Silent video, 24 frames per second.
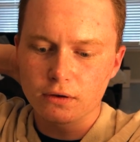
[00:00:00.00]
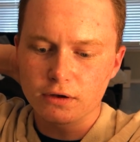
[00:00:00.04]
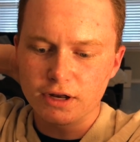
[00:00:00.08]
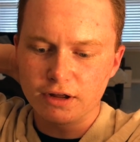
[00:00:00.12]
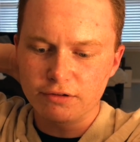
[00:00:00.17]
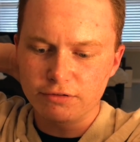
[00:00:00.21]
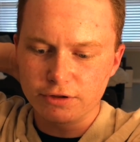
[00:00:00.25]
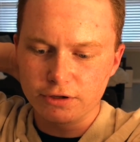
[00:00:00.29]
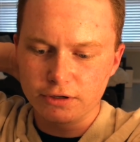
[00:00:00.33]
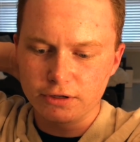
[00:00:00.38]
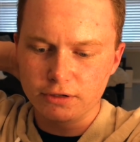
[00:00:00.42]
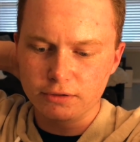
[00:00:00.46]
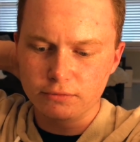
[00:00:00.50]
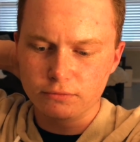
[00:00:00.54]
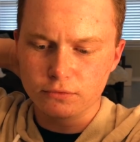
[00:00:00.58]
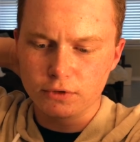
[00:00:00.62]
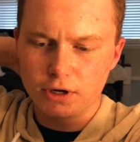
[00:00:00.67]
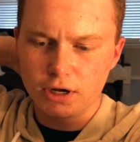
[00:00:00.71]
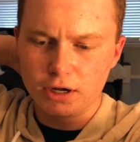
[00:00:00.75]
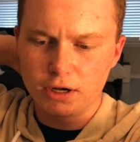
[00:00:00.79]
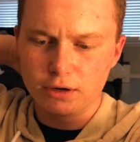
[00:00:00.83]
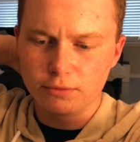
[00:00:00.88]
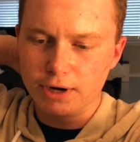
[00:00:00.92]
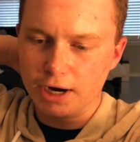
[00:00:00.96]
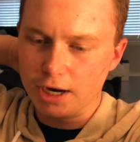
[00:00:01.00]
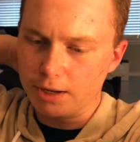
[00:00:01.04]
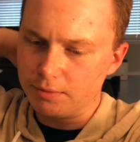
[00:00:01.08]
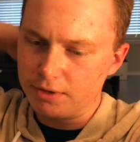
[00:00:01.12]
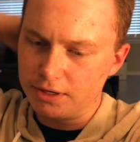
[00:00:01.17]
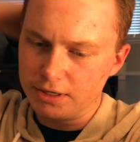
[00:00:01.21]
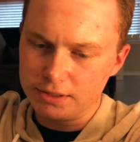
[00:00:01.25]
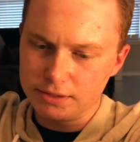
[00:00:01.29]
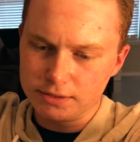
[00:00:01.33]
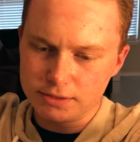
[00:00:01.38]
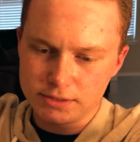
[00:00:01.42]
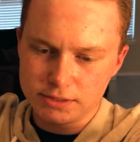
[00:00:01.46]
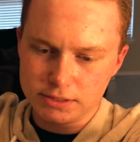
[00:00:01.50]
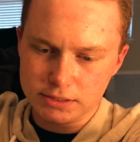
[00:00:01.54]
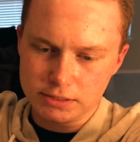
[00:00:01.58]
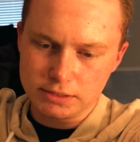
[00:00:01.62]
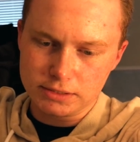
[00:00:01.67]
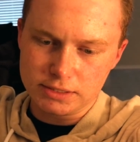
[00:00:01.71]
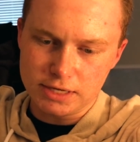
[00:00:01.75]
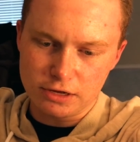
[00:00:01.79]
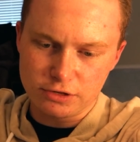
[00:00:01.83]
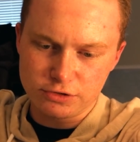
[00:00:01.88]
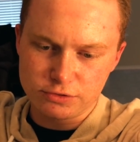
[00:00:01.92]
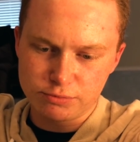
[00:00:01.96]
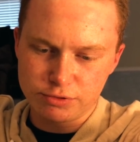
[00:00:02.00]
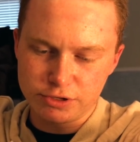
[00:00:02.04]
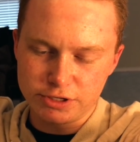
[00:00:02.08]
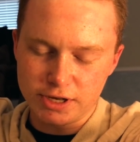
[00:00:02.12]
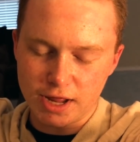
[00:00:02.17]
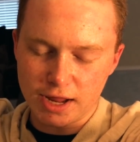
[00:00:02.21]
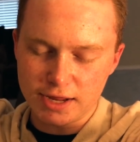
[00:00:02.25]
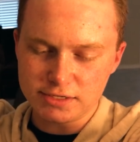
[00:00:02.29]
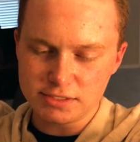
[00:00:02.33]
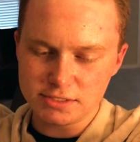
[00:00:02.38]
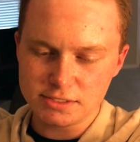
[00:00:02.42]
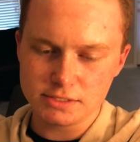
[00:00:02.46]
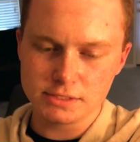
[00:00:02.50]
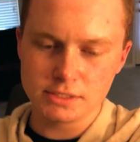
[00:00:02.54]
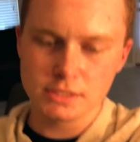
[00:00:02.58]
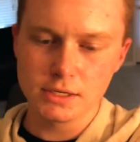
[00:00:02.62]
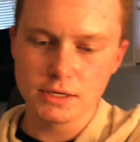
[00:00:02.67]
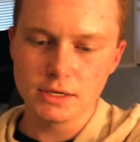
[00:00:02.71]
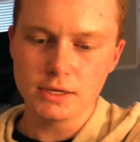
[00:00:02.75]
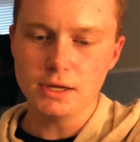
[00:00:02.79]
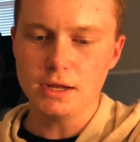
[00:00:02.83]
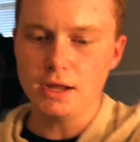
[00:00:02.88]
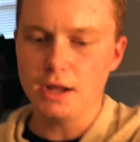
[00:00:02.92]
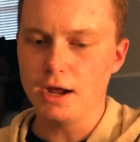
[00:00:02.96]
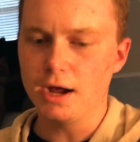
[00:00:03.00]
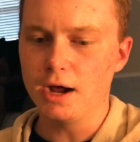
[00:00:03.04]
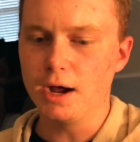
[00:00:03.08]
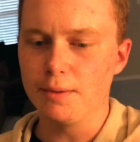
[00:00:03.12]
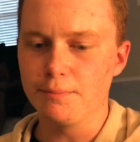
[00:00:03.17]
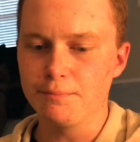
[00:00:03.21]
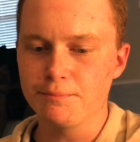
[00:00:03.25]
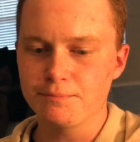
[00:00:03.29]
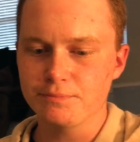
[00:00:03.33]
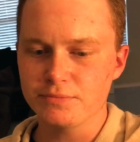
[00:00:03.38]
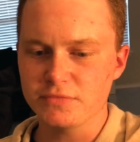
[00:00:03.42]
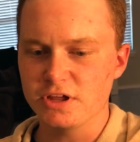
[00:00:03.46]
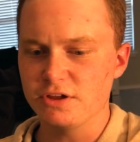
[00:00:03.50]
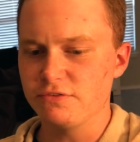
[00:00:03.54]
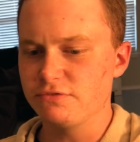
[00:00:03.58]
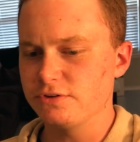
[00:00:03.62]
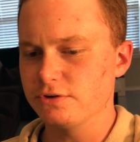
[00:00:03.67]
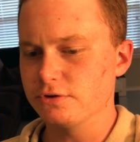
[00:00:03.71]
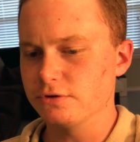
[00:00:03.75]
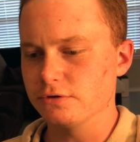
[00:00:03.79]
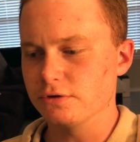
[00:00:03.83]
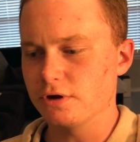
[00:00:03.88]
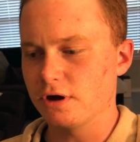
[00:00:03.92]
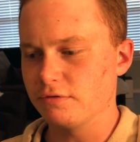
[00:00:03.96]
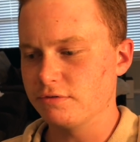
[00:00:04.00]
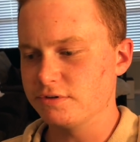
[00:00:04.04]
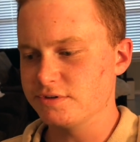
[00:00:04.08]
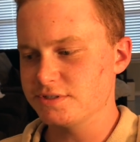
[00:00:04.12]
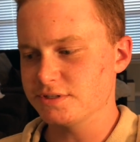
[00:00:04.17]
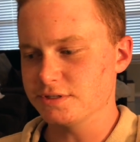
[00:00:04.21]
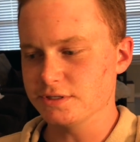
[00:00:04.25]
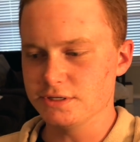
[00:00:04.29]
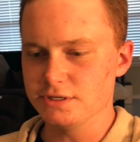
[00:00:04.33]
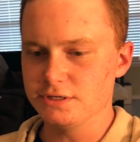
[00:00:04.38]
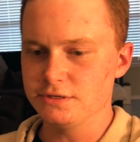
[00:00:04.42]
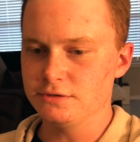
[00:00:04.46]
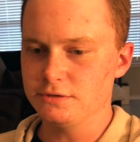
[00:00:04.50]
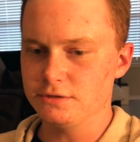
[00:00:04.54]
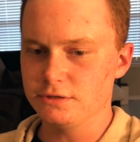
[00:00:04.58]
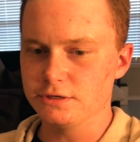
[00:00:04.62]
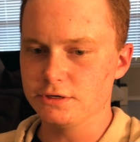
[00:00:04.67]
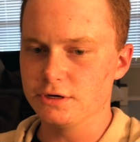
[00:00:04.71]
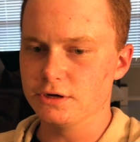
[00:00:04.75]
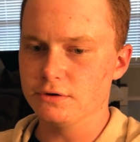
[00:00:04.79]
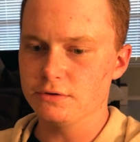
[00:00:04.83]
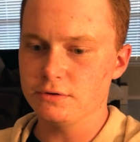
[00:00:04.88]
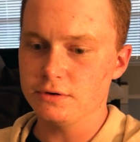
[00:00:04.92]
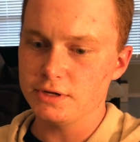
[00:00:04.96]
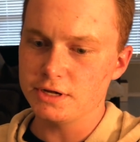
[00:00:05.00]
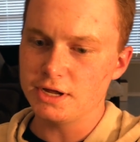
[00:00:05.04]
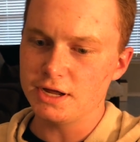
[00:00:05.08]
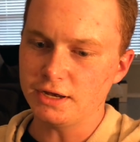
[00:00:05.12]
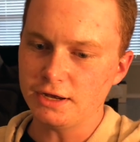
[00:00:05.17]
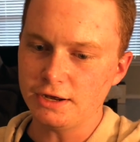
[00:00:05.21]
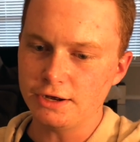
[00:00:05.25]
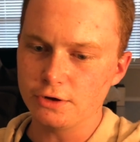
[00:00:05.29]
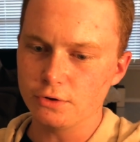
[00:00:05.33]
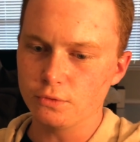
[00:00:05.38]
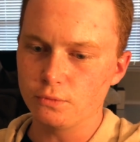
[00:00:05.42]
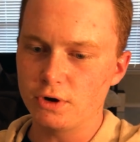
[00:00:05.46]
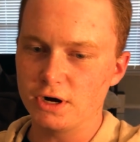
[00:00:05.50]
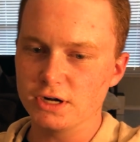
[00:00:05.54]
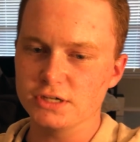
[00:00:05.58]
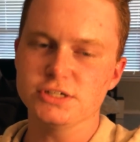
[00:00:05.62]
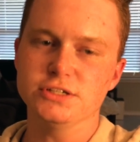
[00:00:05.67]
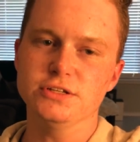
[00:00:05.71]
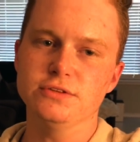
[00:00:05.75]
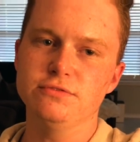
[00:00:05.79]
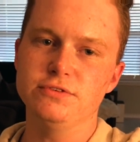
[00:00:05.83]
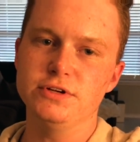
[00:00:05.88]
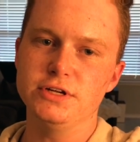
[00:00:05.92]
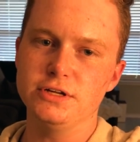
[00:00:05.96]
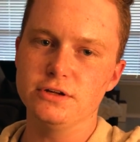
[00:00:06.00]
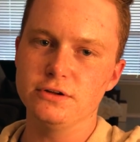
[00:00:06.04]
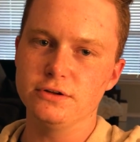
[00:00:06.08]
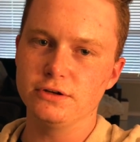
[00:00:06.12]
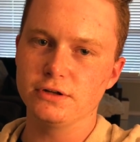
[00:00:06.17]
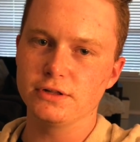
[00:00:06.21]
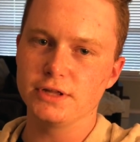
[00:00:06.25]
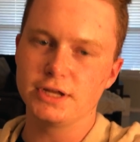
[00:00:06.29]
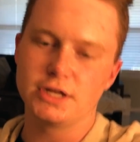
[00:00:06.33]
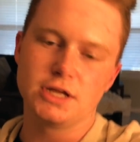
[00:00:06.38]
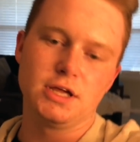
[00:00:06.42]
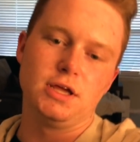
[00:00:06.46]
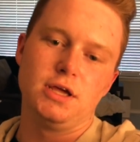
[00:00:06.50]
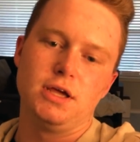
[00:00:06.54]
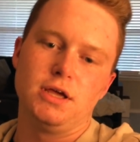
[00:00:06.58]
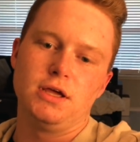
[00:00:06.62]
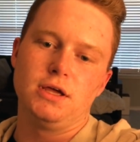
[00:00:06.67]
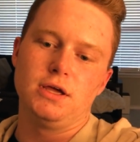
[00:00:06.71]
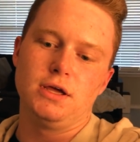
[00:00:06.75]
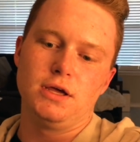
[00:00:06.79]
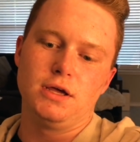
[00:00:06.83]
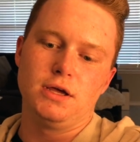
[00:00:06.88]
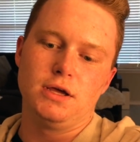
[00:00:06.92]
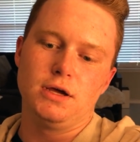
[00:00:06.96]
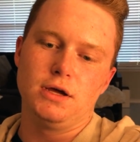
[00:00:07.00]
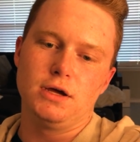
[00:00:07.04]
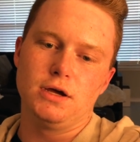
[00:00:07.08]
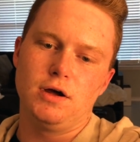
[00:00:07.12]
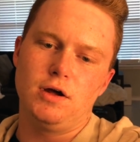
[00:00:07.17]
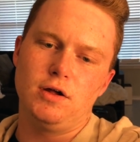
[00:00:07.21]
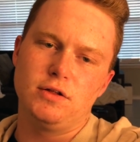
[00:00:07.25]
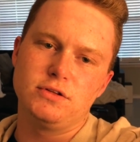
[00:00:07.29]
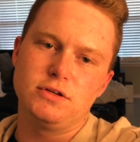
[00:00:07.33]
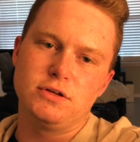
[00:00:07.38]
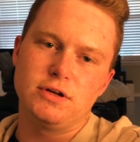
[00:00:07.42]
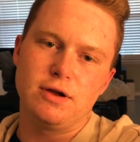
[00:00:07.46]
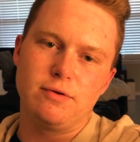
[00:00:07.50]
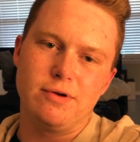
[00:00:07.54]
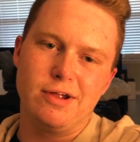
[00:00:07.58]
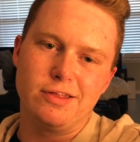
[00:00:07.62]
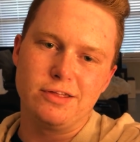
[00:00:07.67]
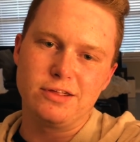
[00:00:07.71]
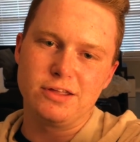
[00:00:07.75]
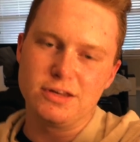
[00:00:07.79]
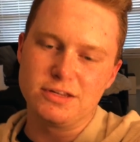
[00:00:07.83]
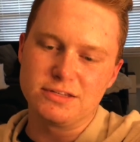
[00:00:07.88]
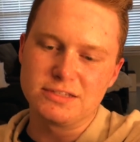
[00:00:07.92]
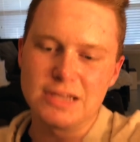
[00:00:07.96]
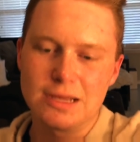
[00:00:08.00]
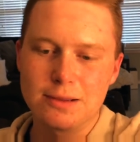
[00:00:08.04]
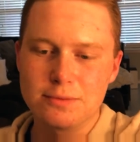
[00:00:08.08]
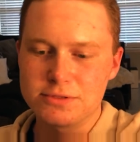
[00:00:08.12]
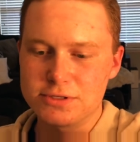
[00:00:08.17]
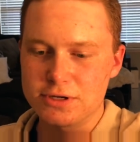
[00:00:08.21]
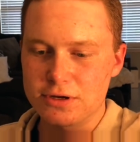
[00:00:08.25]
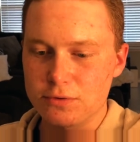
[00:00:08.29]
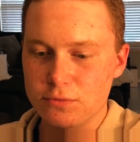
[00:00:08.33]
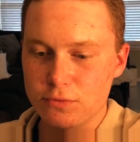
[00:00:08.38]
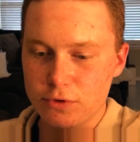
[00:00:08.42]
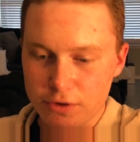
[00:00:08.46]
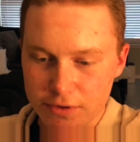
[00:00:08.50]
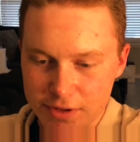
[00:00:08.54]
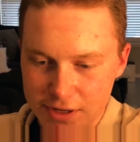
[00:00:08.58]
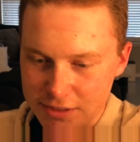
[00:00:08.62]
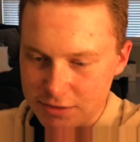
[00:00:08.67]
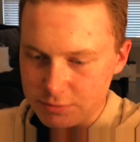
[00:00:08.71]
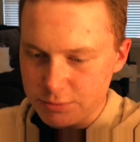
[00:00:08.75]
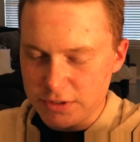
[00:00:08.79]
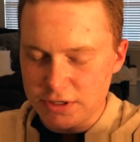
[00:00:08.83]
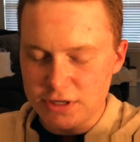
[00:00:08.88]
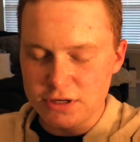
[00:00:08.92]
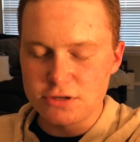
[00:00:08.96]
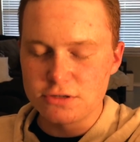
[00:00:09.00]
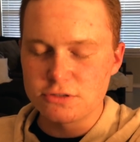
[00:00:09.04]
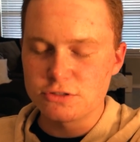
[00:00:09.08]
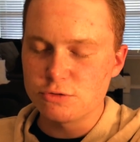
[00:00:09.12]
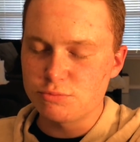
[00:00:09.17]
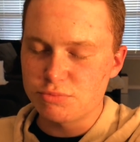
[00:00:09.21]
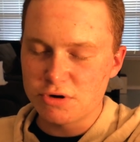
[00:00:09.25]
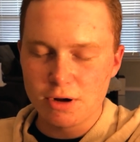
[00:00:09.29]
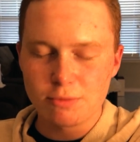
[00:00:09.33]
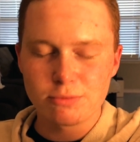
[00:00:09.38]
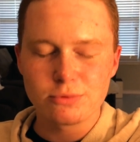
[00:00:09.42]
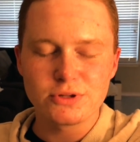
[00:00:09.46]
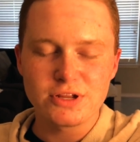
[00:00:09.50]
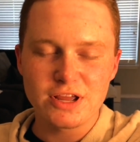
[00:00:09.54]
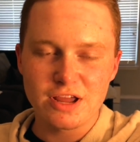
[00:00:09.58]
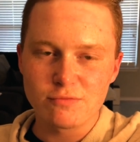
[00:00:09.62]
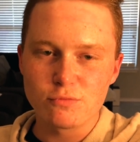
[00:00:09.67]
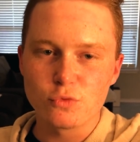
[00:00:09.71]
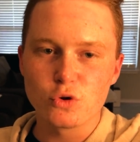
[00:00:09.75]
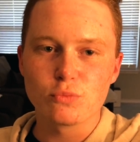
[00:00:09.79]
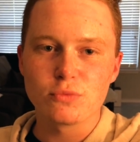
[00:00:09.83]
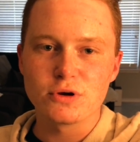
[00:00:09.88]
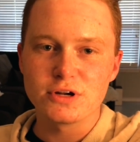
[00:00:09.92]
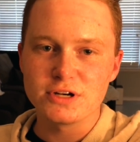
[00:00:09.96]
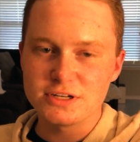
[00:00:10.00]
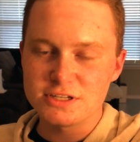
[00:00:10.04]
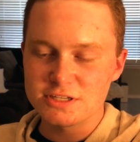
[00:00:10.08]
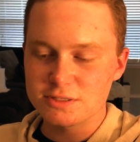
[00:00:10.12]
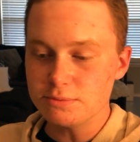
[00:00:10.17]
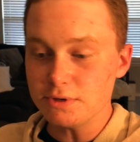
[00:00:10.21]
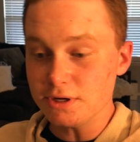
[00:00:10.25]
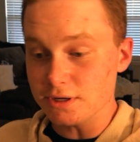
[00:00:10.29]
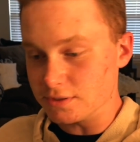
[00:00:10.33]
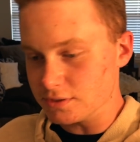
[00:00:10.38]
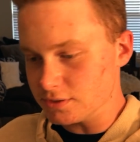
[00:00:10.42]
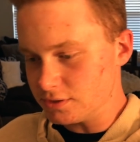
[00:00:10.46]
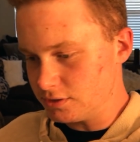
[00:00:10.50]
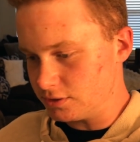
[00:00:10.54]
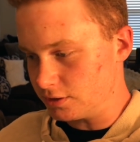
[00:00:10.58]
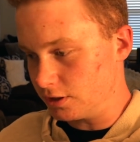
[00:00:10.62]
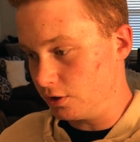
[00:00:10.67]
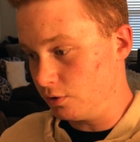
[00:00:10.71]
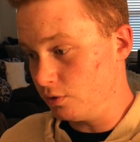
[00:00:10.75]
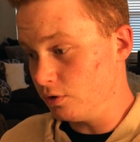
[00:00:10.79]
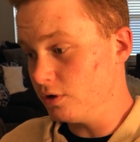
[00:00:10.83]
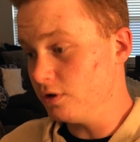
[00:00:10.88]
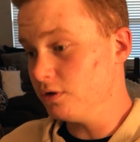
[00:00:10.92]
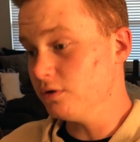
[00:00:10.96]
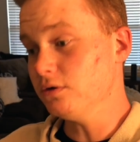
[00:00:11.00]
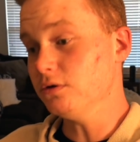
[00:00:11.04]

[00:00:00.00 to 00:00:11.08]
definitely recommend it. It sounds pretty nice. If you're obviously, you know, in here watching the video and you're like, oh dude, I'd rather get a Samsung. Well, that's because you probably have more money to spend, so